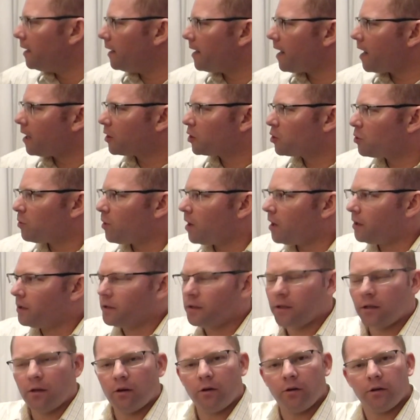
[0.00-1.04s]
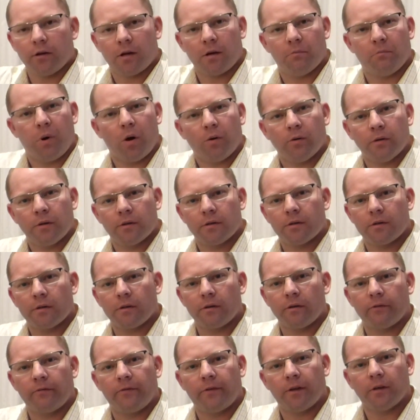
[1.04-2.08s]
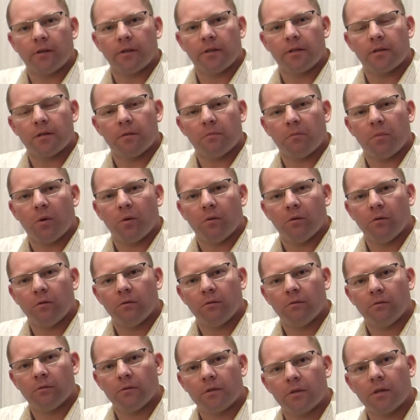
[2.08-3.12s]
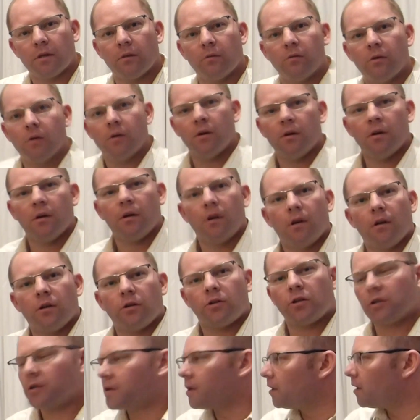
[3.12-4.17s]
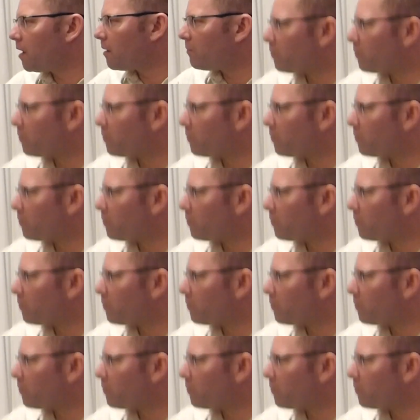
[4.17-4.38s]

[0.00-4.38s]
in actuality, all the components are fairly simple. So just a